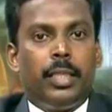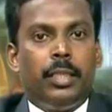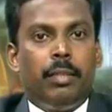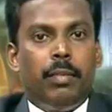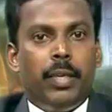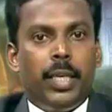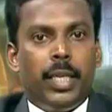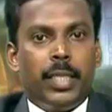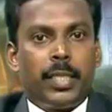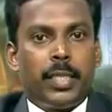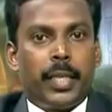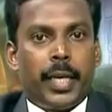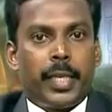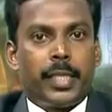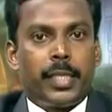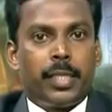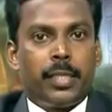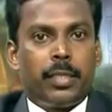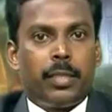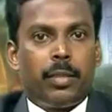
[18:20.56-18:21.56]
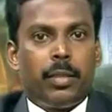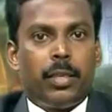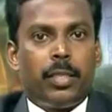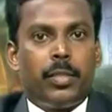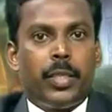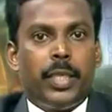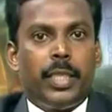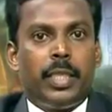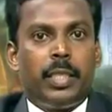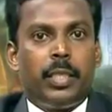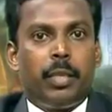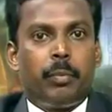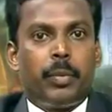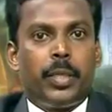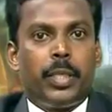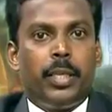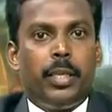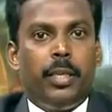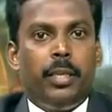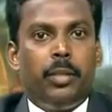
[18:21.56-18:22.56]
and the various actions are also
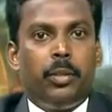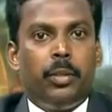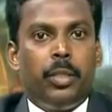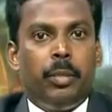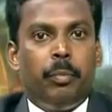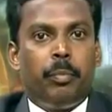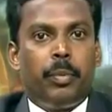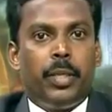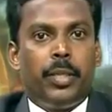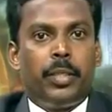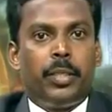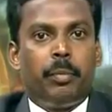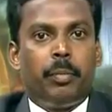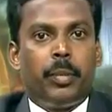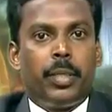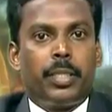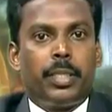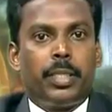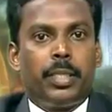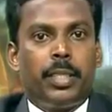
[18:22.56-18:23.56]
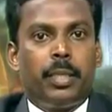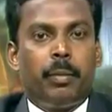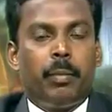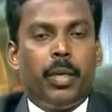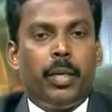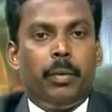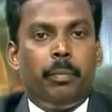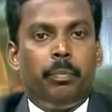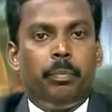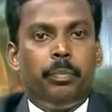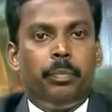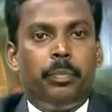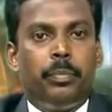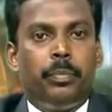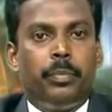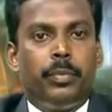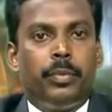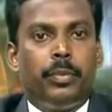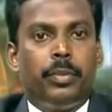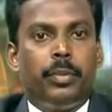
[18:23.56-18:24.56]
incorporated into the predictive parsing table.
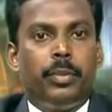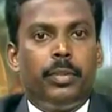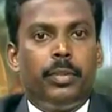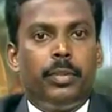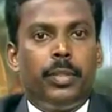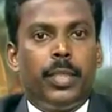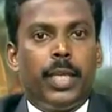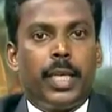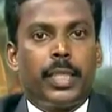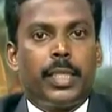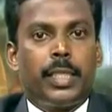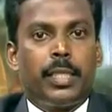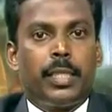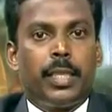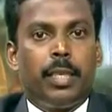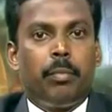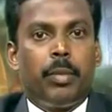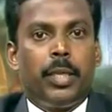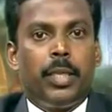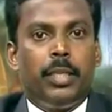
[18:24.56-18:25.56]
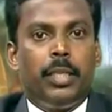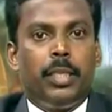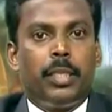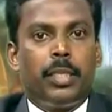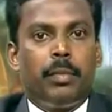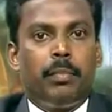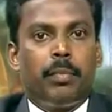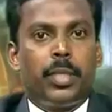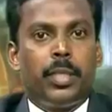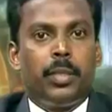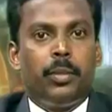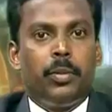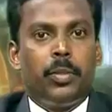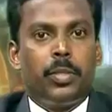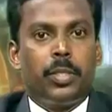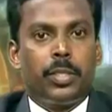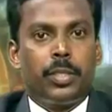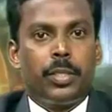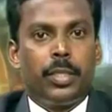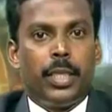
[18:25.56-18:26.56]
The actions I mean the shift,
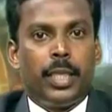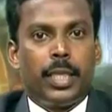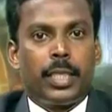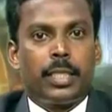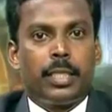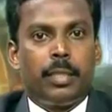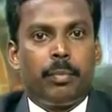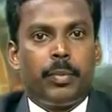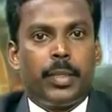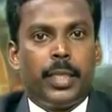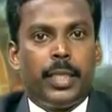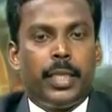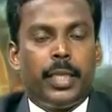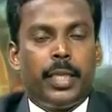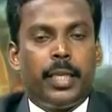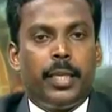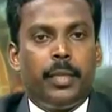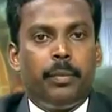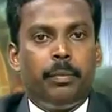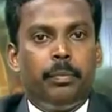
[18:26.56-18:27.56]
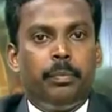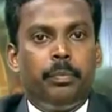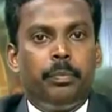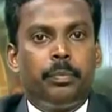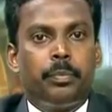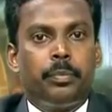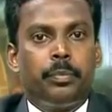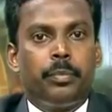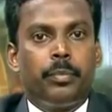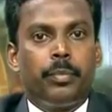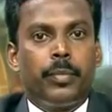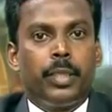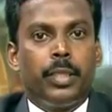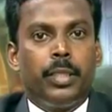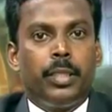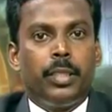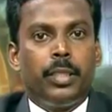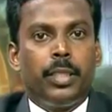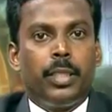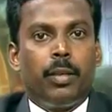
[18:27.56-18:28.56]
reduce, accept and error,
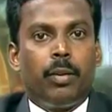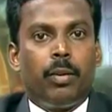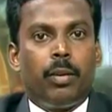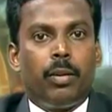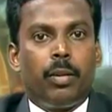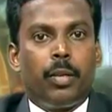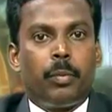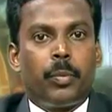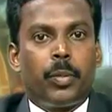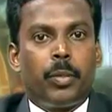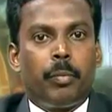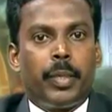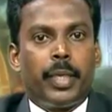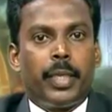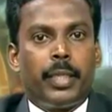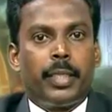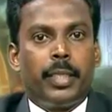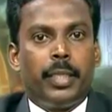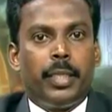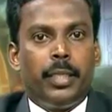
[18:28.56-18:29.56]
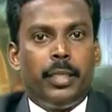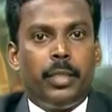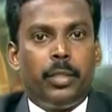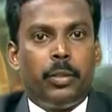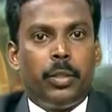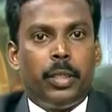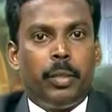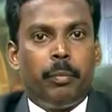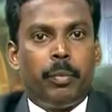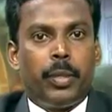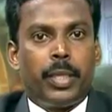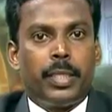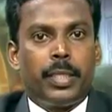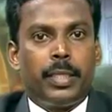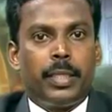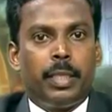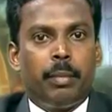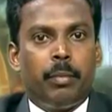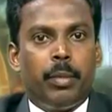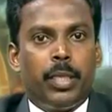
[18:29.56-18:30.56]
they all are propagated into the
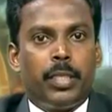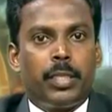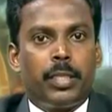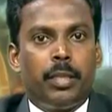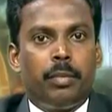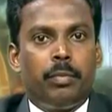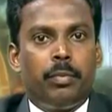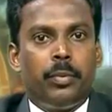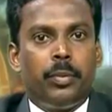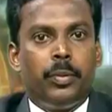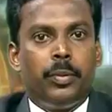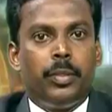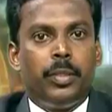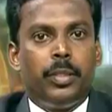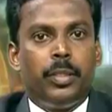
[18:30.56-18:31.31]
parsing table itself.